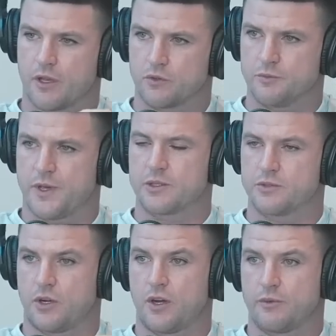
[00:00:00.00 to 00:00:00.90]
good mates,
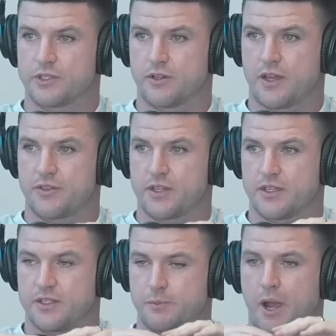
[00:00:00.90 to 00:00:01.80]
which I
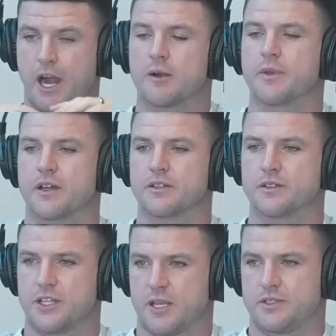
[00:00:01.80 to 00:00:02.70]
think is paramount
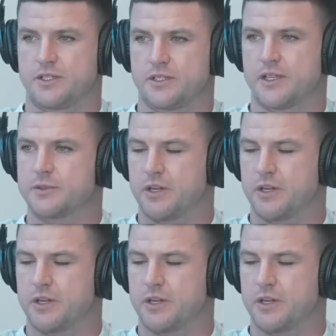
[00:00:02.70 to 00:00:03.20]
to team success.